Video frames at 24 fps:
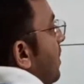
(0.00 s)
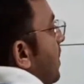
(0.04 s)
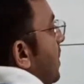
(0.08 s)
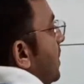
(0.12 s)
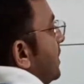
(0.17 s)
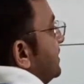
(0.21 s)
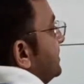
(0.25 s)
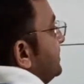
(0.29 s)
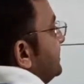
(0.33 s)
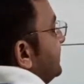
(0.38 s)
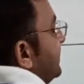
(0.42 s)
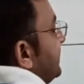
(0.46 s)

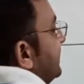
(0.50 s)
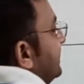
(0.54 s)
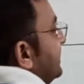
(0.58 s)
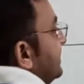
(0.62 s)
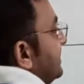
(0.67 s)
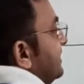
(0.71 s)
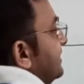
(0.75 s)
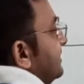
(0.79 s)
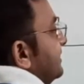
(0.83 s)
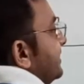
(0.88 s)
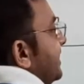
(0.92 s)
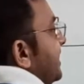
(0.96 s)
odd
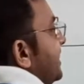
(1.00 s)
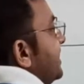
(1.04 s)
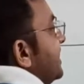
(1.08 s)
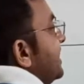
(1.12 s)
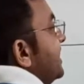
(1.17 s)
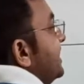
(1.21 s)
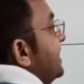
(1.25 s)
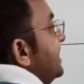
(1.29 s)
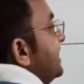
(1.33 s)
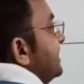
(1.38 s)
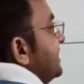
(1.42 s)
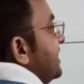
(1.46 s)
signal, right,
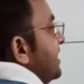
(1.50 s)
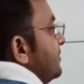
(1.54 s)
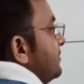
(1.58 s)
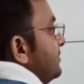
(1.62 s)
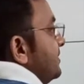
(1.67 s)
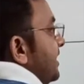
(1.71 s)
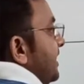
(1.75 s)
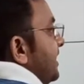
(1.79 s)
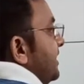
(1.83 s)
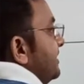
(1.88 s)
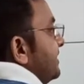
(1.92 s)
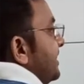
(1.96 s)

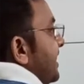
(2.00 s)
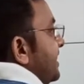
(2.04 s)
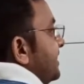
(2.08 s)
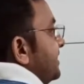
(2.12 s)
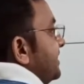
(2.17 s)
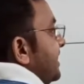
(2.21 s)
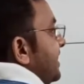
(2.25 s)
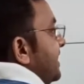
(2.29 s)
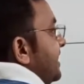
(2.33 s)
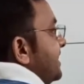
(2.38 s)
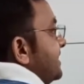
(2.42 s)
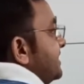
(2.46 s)
then in
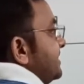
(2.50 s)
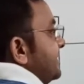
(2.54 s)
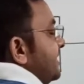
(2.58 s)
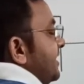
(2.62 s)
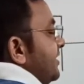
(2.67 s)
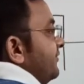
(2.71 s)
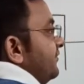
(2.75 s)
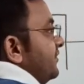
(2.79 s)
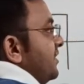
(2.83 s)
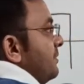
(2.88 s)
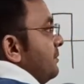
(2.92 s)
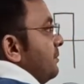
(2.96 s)
that case,
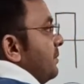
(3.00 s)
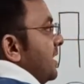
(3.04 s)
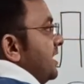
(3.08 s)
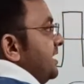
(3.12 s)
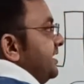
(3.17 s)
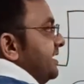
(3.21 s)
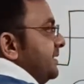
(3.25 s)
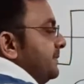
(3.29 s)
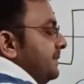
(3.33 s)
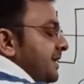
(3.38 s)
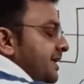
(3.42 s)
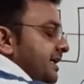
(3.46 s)
if the
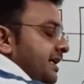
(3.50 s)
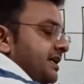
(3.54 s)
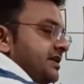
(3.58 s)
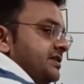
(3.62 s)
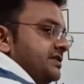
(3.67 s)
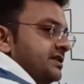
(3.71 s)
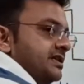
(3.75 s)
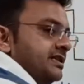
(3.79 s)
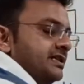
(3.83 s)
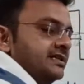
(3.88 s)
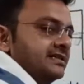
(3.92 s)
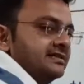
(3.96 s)

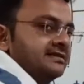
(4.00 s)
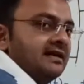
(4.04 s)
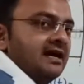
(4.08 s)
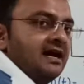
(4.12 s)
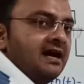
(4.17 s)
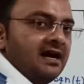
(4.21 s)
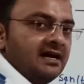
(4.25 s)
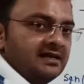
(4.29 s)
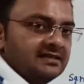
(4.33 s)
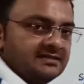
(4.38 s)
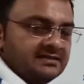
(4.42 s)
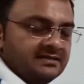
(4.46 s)
multiplication is
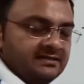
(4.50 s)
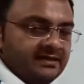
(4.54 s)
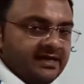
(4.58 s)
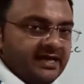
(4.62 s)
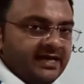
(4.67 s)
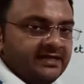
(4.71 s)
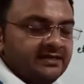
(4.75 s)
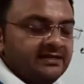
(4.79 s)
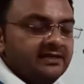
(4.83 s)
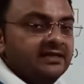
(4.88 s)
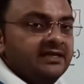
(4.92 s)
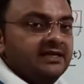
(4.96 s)
asked
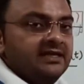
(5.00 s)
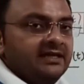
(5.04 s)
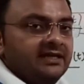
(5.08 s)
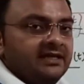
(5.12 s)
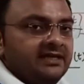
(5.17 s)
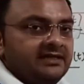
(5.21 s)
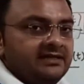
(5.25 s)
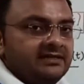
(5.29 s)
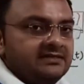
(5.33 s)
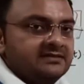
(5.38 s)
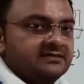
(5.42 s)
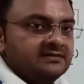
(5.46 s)
and
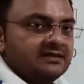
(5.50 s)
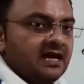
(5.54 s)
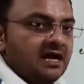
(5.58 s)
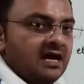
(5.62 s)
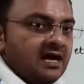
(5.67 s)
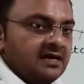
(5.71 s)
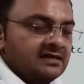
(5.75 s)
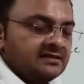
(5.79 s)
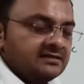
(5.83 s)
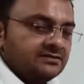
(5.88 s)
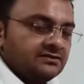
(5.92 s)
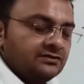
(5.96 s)
it is
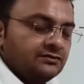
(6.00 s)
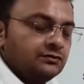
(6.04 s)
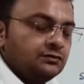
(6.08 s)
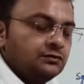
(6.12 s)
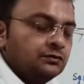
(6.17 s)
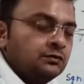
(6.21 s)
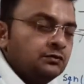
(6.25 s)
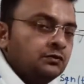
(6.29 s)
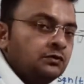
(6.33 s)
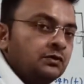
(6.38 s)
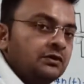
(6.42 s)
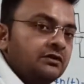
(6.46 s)
asked
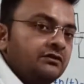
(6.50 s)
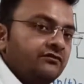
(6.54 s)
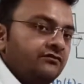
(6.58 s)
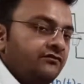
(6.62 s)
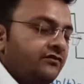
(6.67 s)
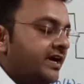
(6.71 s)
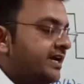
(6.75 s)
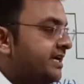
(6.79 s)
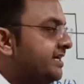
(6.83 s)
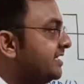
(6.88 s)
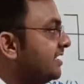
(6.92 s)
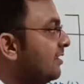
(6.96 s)
to
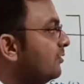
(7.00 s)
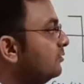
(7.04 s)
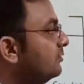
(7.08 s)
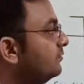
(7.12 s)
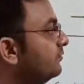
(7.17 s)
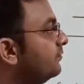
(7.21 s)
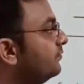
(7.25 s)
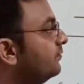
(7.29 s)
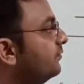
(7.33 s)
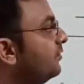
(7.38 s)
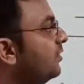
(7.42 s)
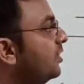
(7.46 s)
find out
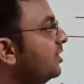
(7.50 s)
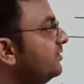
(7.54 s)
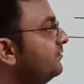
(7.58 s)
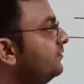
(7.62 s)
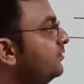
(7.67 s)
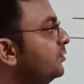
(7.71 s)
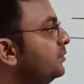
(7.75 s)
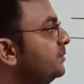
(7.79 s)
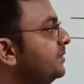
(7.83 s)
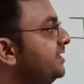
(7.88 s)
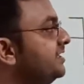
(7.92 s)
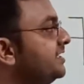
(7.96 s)
what
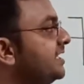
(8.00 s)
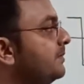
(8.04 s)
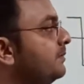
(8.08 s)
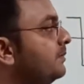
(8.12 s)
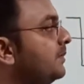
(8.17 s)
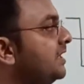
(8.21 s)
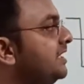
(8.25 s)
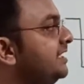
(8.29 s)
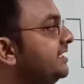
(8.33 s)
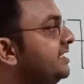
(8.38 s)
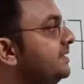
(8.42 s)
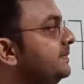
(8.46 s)
would be the
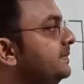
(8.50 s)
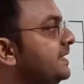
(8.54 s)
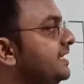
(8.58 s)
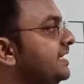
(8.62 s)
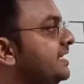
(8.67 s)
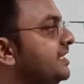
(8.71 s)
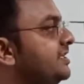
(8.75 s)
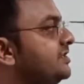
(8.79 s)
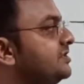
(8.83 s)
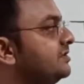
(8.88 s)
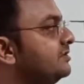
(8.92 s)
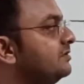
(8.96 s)

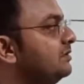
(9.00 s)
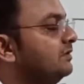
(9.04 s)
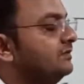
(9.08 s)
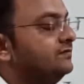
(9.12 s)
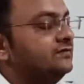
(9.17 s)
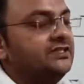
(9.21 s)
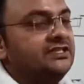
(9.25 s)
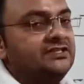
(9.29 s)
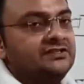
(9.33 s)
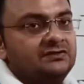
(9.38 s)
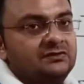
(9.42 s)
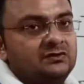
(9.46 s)
multiplication
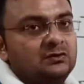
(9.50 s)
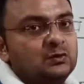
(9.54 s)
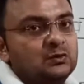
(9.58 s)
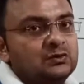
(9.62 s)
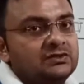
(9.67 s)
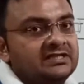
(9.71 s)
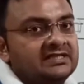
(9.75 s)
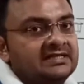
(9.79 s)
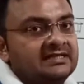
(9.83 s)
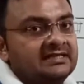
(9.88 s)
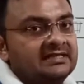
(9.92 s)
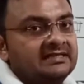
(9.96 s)
of these two
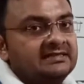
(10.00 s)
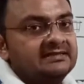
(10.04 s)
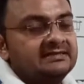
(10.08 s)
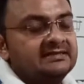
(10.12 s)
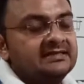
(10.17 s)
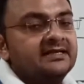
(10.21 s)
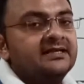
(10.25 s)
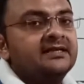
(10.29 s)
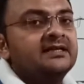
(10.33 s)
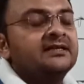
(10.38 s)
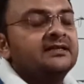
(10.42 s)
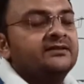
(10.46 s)
signals,
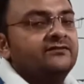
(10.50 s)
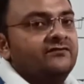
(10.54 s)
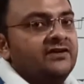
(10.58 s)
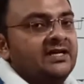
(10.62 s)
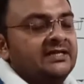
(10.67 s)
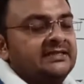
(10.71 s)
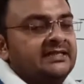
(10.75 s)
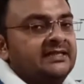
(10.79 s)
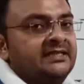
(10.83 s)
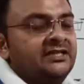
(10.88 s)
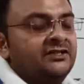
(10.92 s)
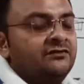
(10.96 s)

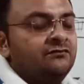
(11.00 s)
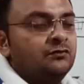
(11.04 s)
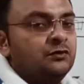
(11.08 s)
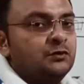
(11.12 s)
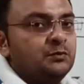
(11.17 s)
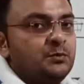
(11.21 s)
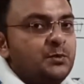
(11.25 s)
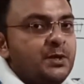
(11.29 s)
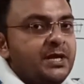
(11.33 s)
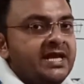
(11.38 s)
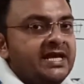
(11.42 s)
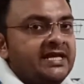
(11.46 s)
whether it
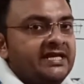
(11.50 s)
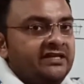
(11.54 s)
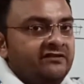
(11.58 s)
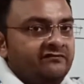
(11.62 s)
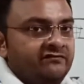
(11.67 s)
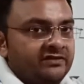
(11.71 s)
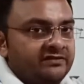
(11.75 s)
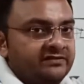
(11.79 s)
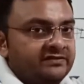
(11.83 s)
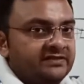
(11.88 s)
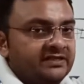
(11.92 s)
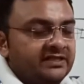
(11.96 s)
would be an
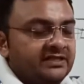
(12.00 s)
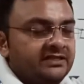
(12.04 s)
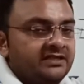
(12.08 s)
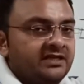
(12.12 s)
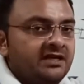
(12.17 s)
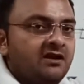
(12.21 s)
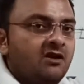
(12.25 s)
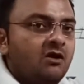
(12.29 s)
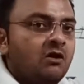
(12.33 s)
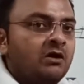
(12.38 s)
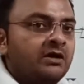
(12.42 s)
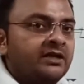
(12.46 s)
even
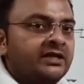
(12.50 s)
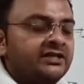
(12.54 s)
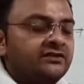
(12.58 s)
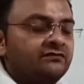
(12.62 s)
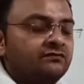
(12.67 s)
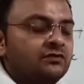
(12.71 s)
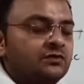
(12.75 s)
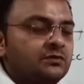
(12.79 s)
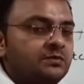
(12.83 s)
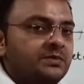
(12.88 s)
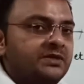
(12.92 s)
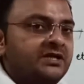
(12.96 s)
signal or it
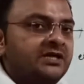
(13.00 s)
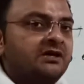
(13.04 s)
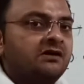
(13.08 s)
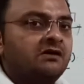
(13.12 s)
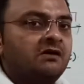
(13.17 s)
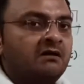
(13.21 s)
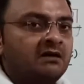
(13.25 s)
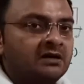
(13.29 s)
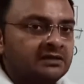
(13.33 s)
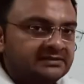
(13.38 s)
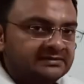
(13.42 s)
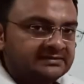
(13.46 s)
would be an
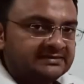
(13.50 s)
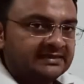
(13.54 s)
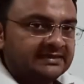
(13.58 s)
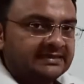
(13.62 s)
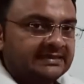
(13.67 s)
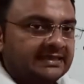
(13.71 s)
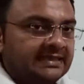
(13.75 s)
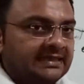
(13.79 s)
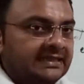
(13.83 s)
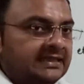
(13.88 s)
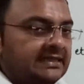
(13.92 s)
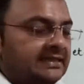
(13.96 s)
odd
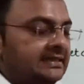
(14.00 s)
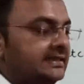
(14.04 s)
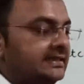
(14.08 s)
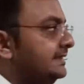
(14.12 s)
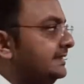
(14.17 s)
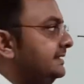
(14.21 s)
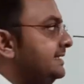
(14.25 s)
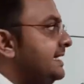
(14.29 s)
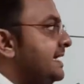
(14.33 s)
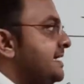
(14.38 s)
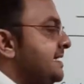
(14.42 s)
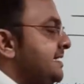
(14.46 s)
signal,
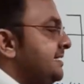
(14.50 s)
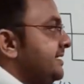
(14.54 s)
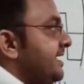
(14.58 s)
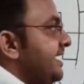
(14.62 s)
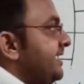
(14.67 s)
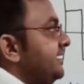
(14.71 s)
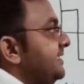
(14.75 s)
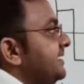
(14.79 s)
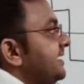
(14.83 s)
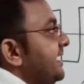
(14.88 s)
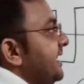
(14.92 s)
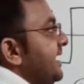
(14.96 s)
then in
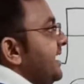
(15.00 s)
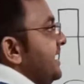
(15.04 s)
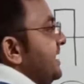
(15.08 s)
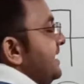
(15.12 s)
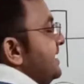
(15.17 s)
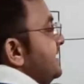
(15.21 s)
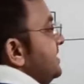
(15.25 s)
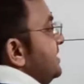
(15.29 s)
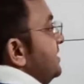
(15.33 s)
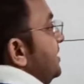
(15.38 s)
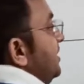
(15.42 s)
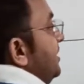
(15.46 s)
that
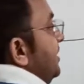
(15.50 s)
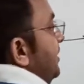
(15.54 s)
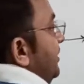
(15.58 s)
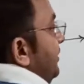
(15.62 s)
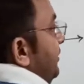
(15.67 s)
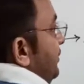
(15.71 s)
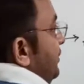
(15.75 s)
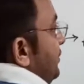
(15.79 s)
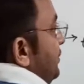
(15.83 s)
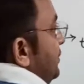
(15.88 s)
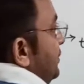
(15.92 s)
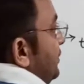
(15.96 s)
case
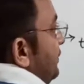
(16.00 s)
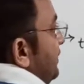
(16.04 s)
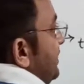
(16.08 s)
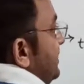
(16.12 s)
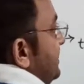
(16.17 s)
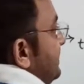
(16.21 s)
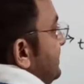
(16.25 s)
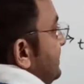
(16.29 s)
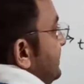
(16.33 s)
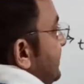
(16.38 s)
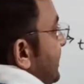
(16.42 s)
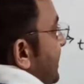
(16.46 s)
you will
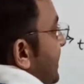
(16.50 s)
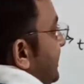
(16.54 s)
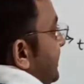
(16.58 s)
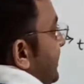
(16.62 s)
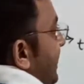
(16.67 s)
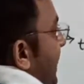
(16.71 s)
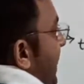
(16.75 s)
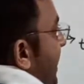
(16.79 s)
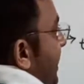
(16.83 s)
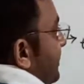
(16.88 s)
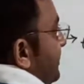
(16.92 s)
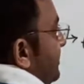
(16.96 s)
say
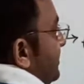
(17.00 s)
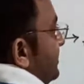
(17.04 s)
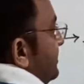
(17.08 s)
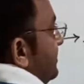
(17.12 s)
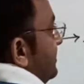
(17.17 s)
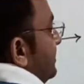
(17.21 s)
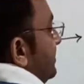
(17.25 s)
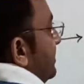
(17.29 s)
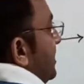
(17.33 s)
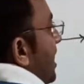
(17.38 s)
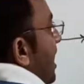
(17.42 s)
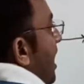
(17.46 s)
that
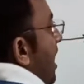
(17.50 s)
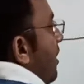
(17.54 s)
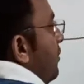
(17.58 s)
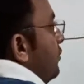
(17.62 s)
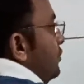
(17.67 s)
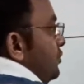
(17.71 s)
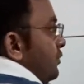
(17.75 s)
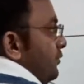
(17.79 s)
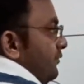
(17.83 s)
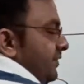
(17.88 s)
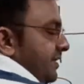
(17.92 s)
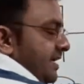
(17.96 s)
how
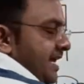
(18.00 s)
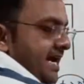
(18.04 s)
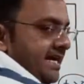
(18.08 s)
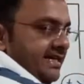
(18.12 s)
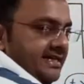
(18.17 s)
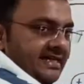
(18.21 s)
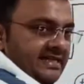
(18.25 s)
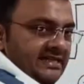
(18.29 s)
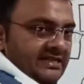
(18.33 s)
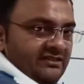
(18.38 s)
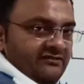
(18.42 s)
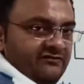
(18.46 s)
you will
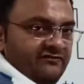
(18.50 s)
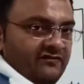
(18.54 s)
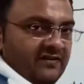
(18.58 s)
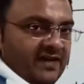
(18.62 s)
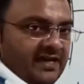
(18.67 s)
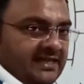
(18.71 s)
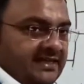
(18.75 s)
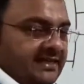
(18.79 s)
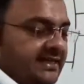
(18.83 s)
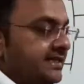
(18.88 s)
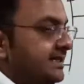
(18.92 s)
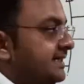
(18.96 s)
identify
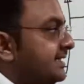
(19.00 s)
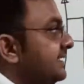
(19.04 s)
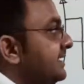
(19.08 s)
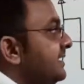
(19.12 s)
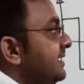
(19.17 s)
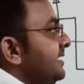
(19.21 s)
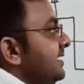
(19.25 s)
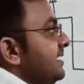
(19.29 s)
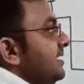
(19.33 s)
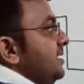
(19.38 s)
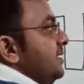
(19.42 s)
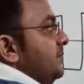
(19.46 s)
it,
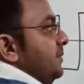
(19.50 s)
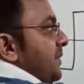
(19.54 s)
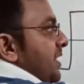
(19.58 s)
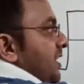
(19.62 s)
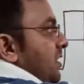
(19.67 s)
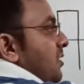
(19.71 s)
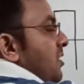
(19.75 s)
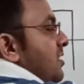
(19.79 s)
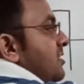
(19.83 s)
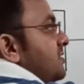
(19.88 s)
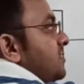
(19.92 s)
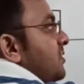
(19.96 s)

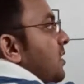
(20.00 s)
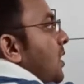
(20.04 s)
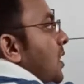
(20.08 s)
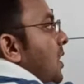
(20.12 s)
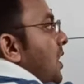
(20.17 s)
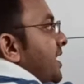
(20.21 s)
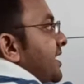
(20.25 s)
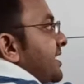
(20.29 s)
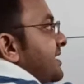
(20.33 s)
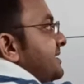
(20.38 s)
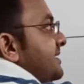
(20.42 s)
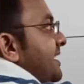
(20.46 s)
because
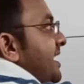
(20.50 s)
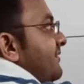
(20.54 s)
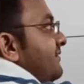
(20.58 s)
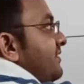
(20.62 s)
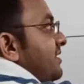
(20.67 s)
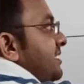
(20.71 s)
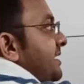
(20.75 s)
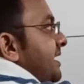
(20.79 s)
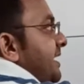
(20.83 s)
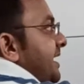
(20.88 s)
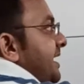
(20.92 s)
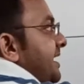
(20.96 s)
odd is
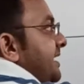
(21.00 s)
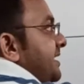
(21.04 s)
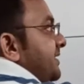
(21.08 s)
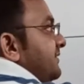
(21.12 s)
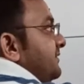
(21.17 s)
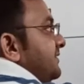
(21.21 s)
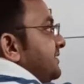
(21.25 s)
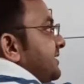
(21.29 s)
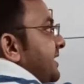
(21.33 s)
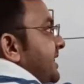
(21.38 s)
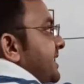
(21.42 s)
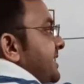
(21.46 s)
having
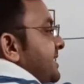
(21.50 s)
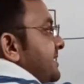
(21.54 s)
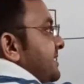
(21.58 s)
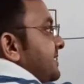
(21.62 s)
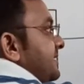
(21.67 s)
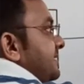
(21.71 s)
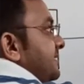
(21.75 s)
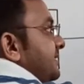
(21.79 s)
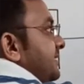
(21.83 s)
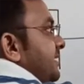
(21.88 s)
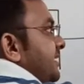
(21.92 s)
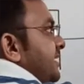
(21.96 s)
negative sign.
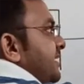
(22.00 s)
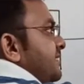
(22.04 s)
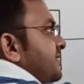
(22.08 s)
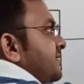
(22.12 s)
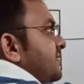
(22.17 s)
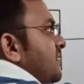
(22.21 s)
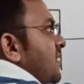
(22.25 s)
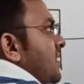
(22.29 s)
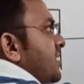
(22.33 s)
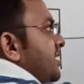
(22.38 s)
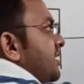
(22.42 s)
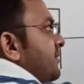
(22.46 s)

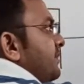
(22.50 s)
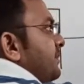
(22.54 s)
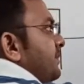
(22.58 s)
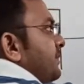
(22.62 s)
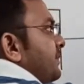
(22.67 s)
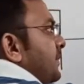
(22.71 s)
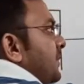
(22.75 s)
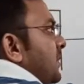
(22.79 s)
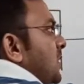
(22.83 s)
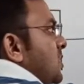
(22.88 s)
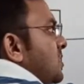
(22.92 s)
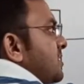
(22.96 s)
It's not a
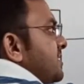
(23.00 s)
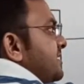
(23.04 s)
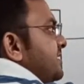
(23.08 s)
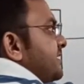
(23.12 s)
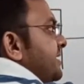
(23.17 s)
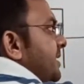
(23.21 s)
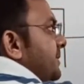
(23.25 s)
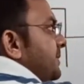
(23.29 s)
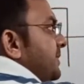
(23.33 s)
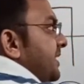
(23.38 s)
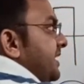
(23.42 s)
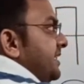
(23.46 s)

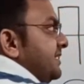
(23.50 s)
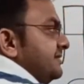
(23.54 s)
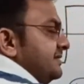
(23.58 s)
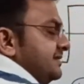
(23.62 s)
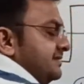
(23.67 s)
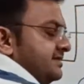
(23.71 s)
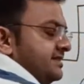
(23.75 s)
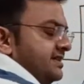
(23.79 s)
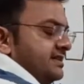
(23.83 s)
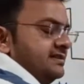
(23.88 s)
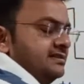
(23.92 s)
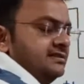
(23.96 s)
concept, it's
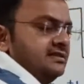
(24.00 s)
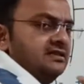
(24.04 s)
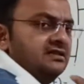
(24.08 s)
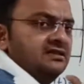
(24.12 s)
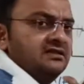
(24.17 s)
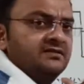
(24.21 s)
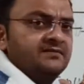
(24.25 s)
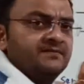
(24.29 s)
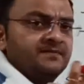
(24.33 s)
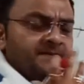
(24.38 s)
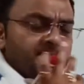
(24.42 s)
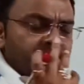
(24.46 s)
just
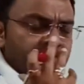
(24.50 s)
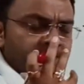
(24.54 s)
a